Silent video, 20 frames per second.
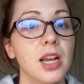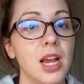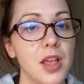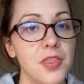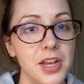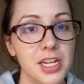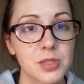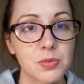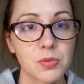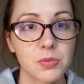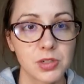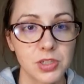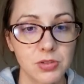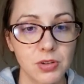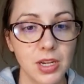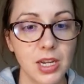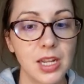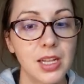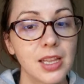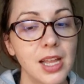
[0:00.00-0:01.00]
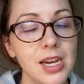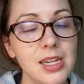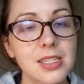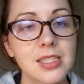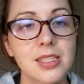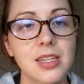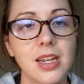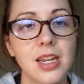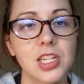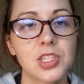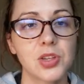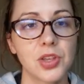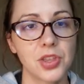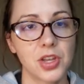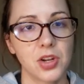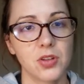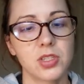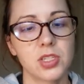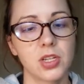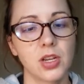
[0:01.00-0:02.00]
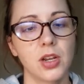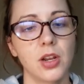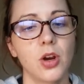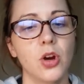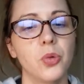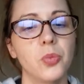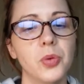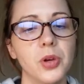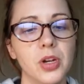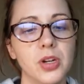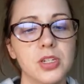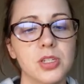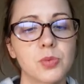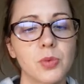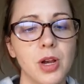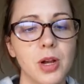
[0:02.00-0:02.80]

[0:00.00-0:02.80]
and that's what we're doing in class today, so I thought it was a good opener as